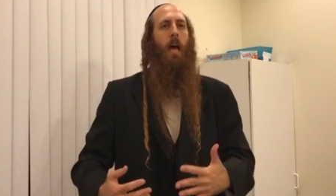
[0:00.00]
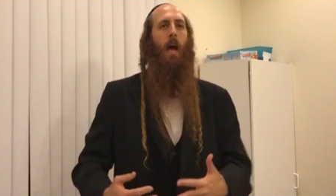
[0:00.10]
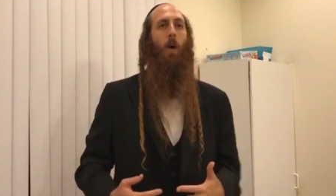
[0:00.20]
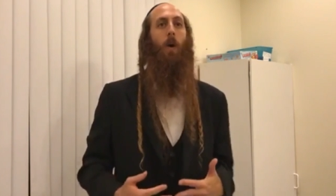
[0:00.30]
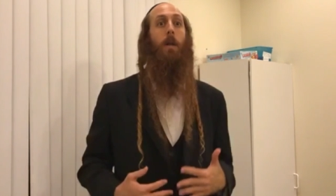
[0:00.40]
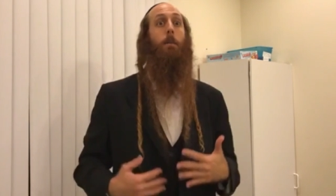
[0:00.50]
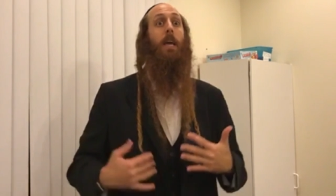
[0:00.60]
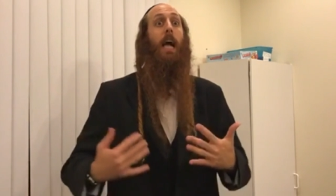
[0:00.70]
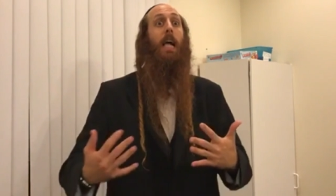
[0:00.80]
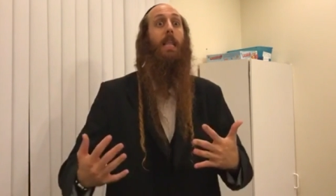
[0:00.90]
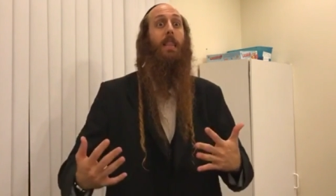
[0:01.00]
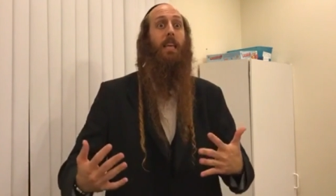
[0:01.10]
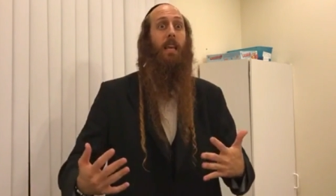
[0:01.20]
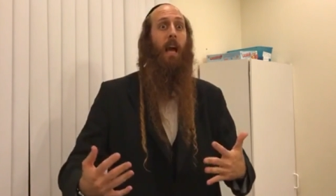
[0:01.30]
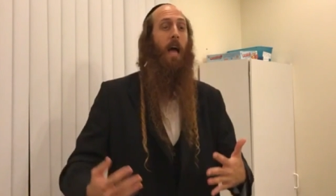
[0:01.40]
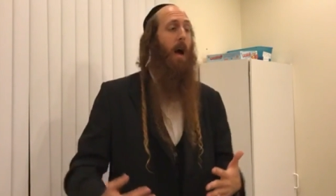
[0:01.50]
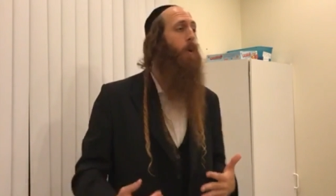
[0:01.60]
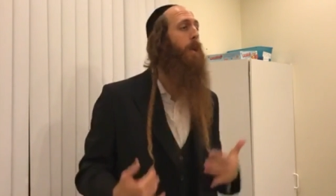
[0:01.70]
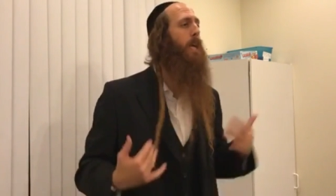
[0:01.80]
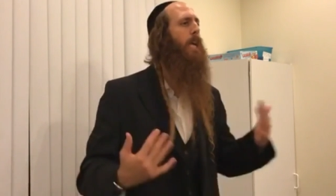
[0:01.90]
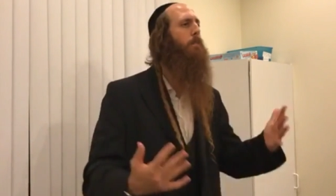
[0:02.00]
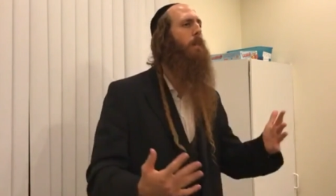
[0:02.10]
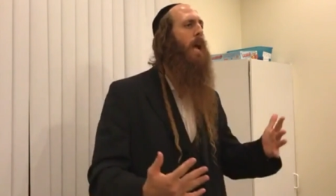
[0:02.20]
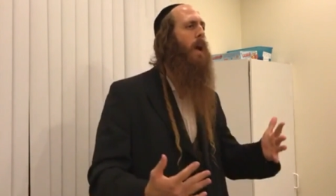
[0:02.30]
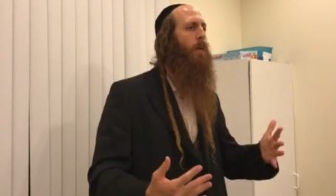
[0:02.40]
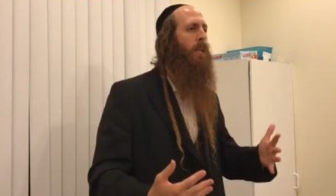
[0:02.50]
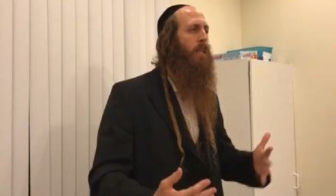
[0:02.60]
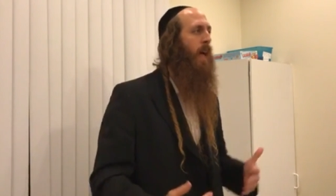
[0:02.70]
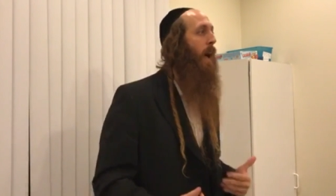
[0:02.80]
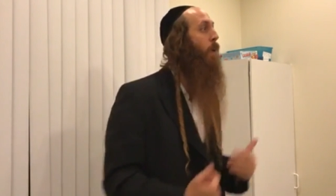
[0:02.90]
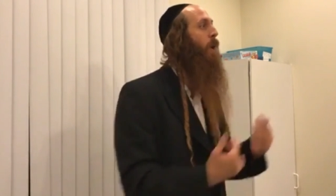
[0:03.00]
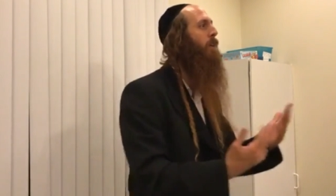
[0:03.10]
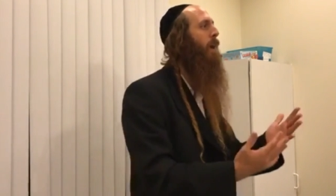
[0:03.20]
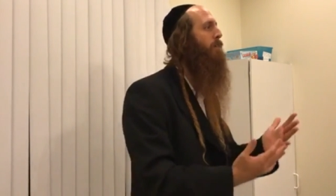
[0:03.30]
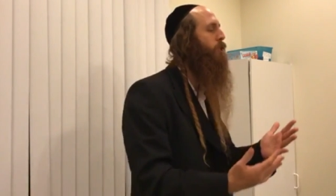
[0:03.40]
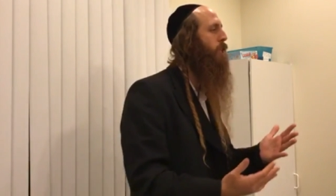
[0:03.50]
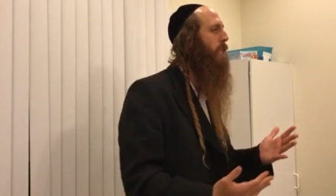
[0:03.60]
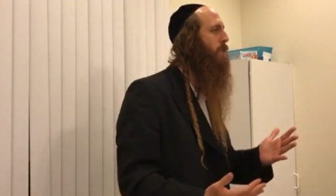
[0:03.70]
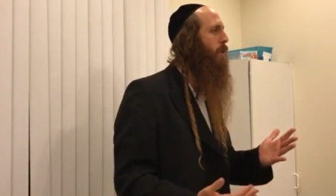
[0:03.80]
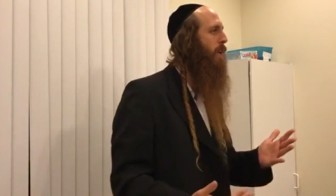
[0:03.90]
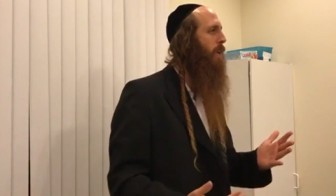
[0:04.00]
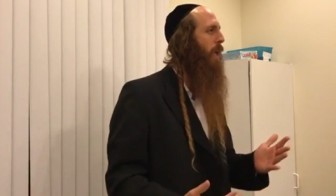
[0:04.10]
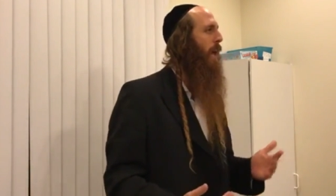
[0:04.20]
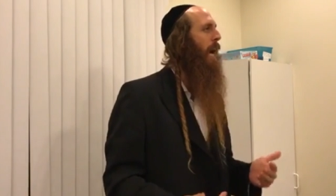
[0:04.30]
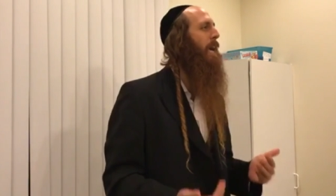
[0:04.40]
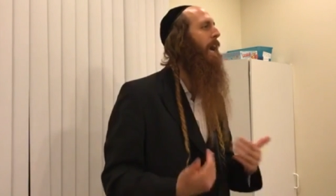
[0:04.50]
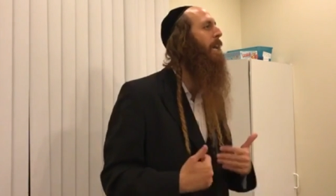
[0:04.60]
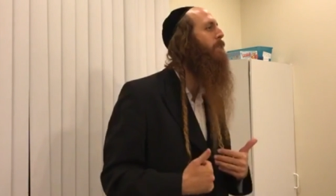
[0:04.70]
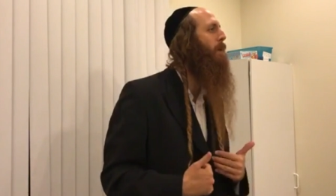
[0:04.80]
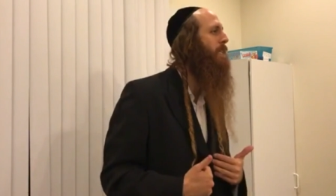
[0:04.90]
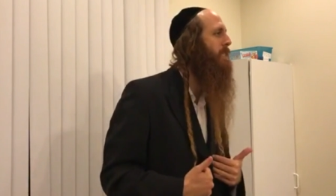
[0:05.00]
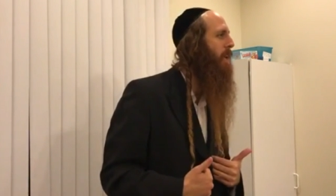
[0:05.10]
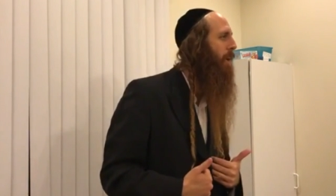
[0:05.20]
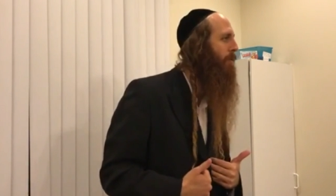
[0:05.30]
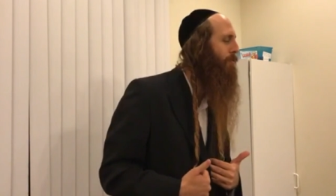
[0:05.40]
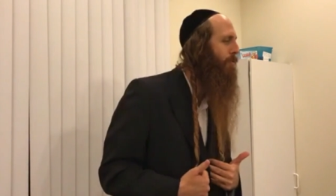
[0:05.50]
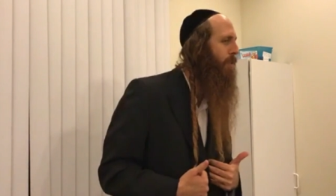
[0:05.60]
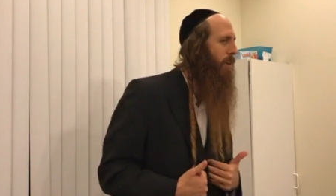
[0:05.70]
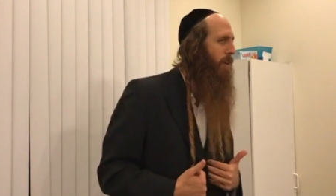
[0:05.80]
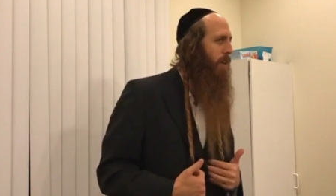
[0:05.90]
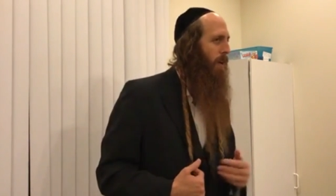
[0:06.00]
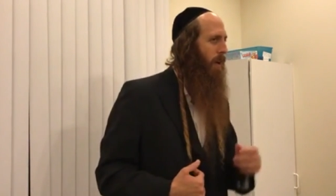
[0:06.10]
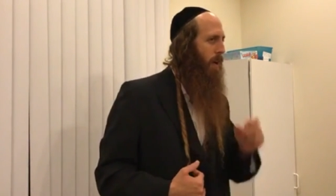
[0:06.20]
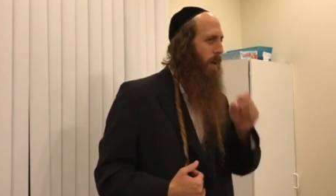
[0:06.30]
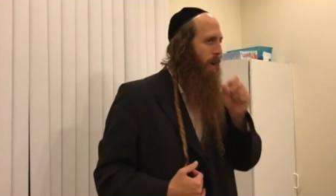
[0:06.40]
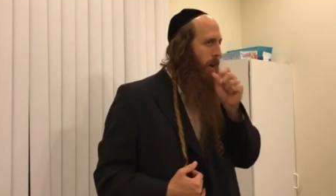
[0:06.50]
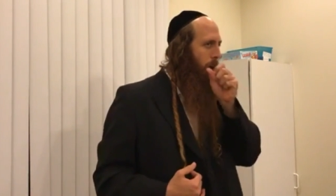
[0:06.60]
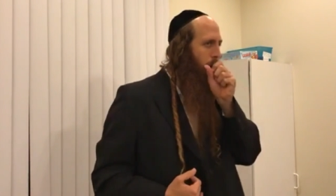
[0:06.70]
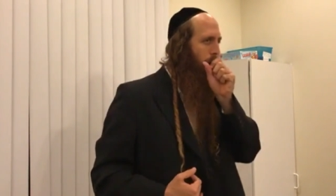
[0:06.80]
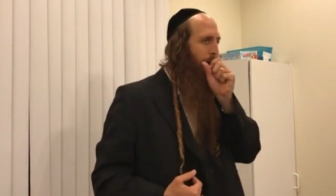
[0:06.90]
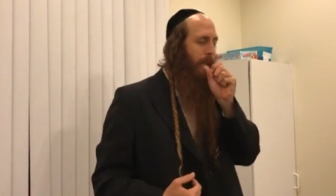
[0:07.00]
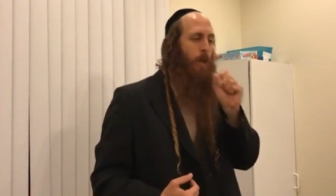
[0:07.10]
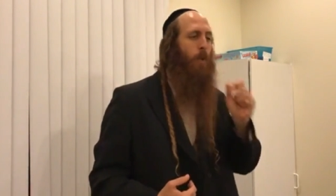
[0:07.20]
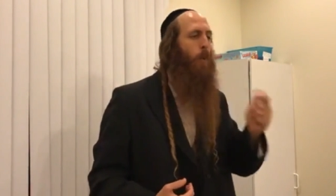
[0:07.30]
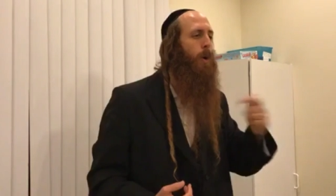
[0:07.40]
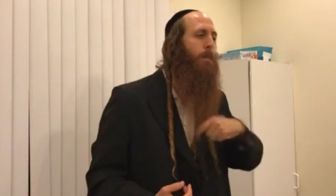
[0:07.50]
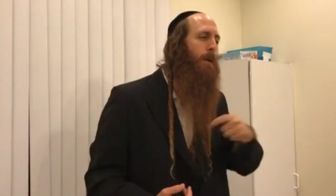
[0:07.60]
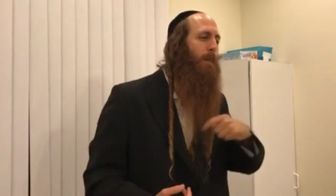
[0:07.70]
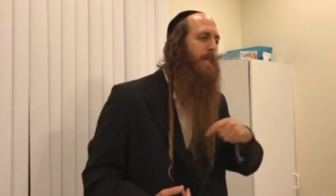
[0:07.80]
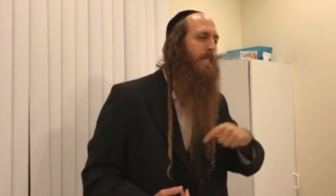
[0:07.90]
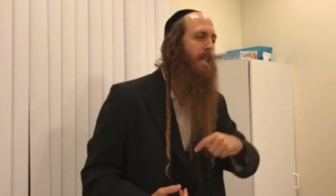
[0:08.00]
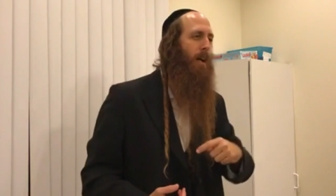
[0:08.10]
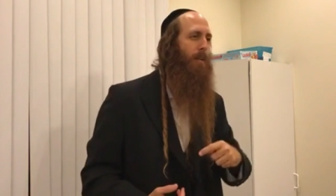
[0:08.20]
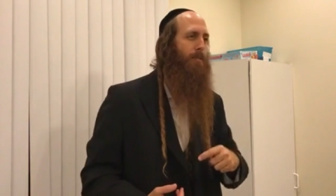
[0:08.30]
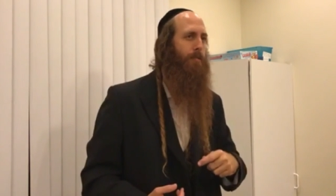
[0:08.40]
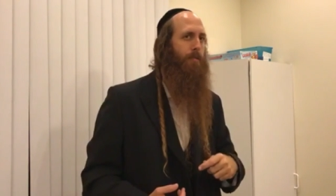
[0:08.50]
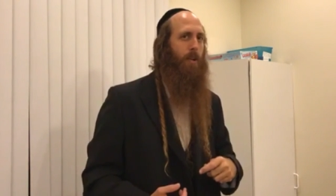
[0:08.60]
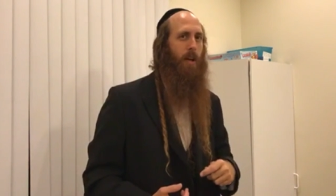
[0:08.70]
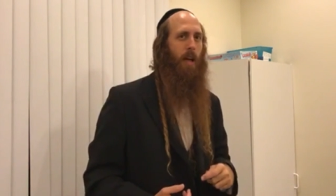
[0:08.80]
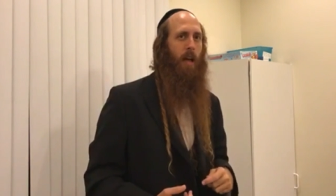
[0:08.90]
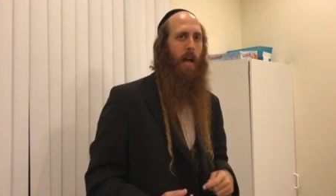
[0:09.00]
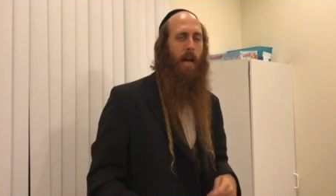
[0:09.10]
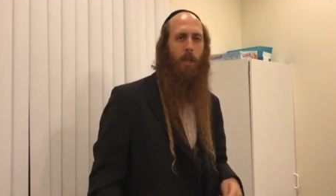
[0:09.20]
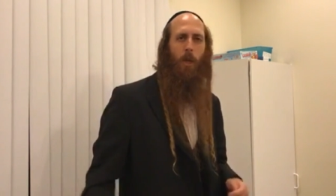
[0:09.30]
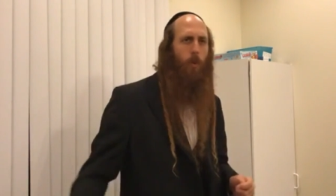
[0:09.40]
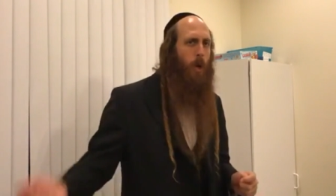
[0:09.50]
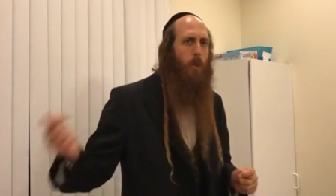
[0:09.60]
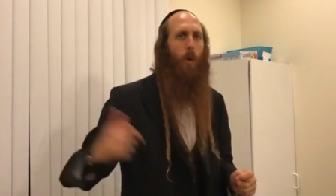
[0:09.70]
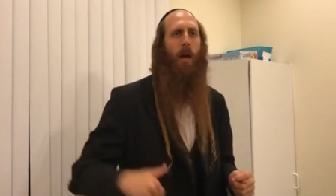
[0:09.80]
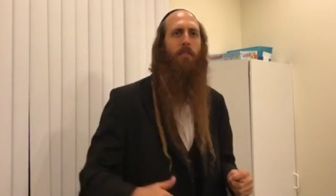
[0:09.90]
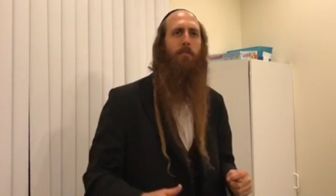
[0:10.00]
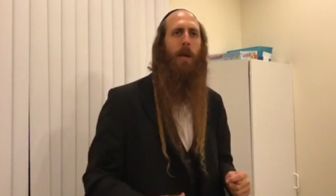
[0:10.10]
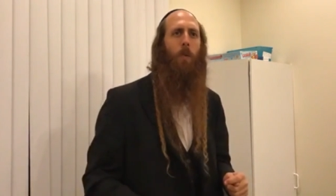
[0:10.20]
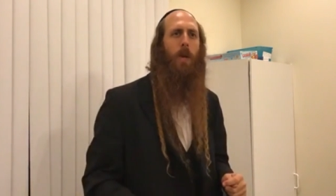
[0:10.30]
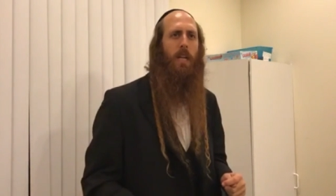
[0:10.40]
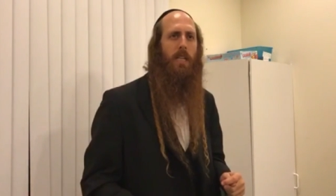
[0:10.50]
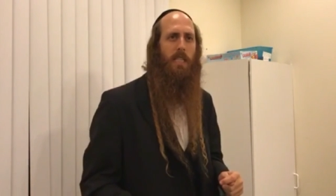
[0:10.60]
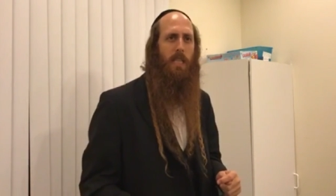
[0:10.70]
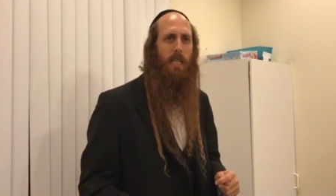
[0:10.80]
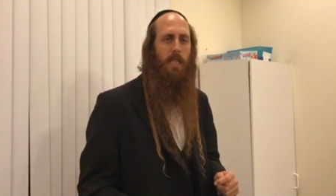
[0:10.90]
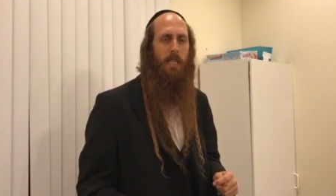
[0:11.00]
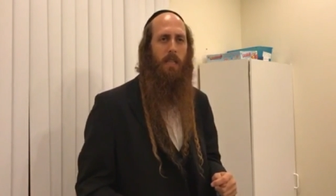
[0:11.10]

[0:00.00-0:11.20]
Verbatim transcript: I want to be healthy. I want to get married. I want to have children. I hate myself. I don't want to be myself. I don't want to have my weaknesses.